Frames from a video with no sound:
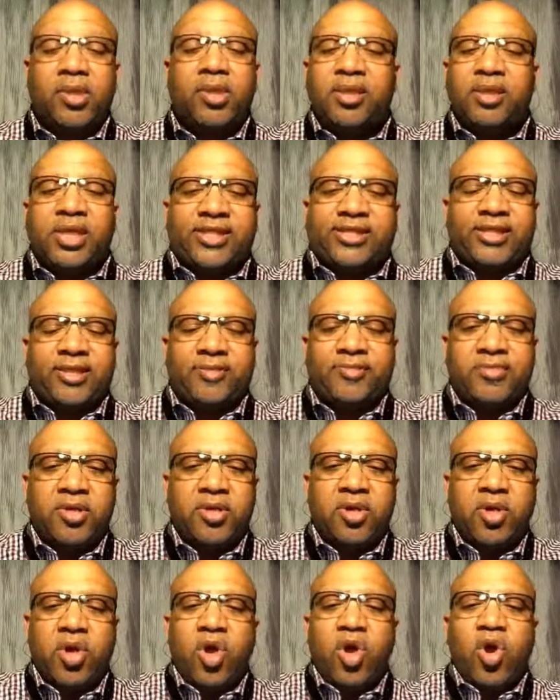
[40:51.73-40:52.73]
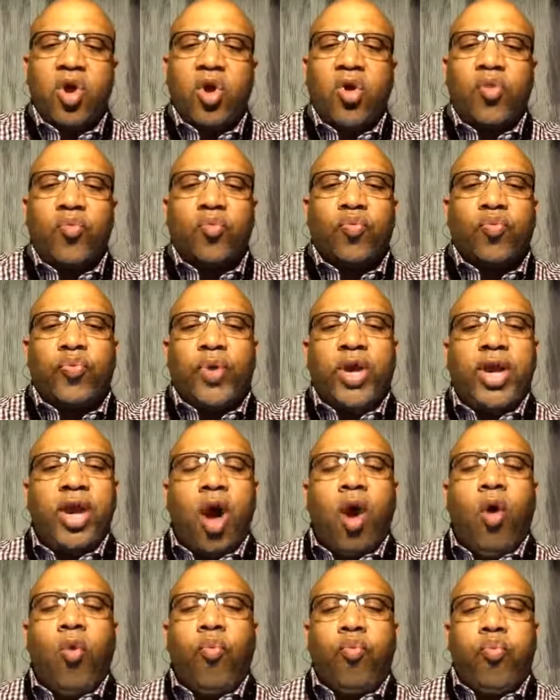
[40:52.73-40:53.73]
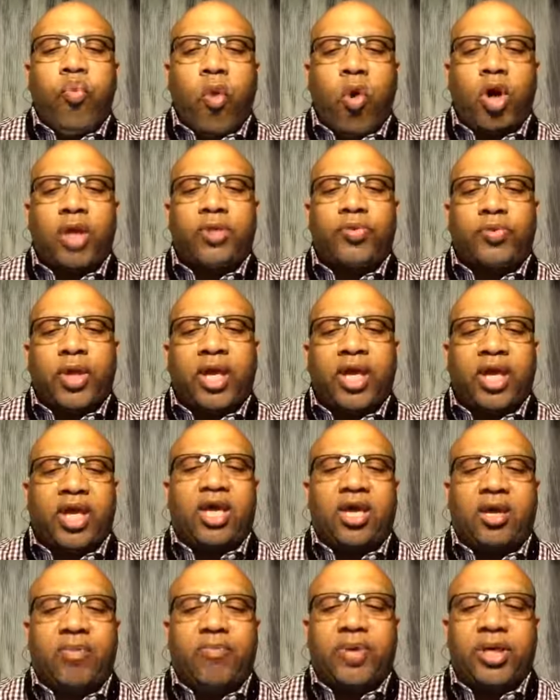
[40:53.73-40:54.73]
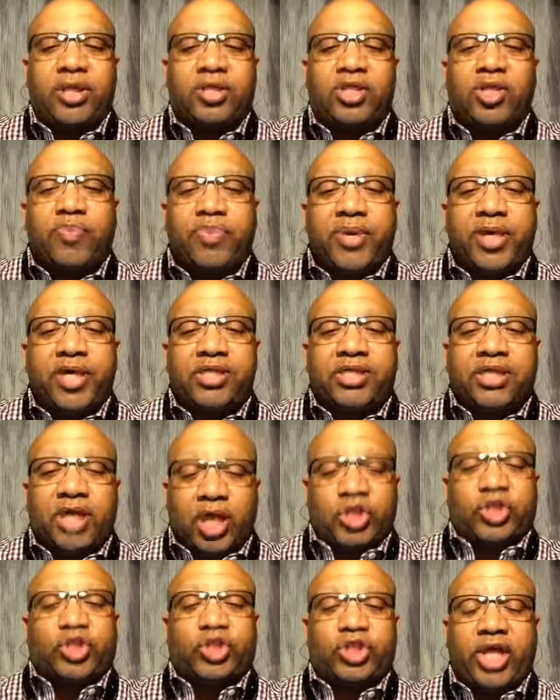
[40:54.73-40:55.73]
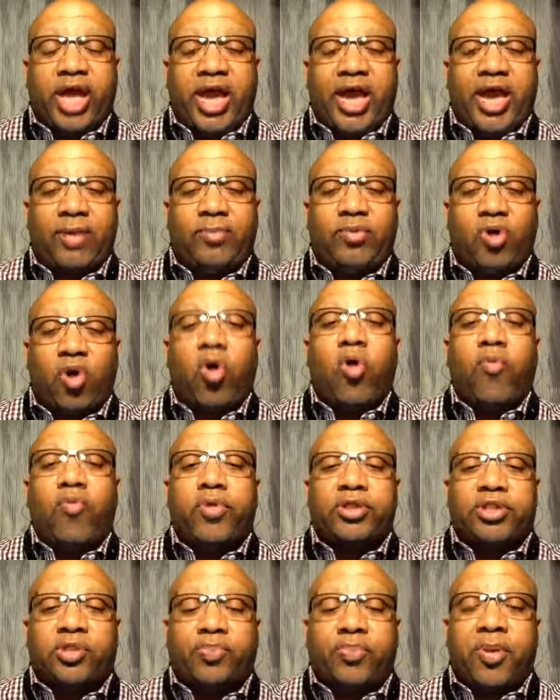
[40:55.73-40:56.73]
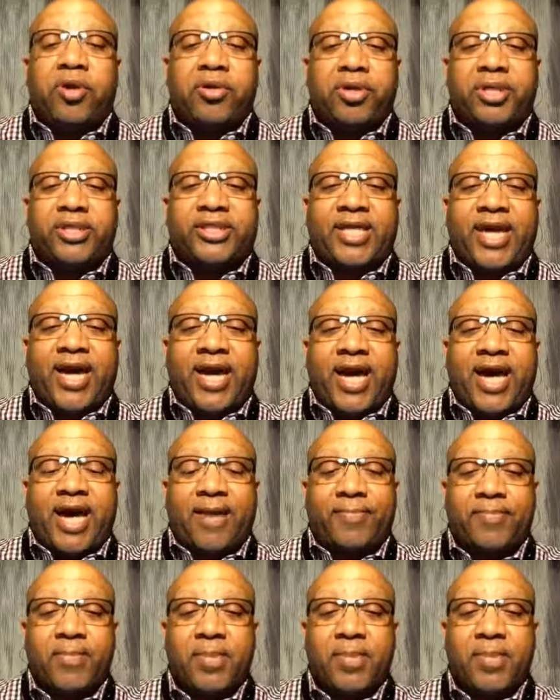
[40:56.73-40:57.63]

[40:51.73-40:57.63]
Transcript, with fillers: Listen, we don't want the enemy to be ashamed over a period of time.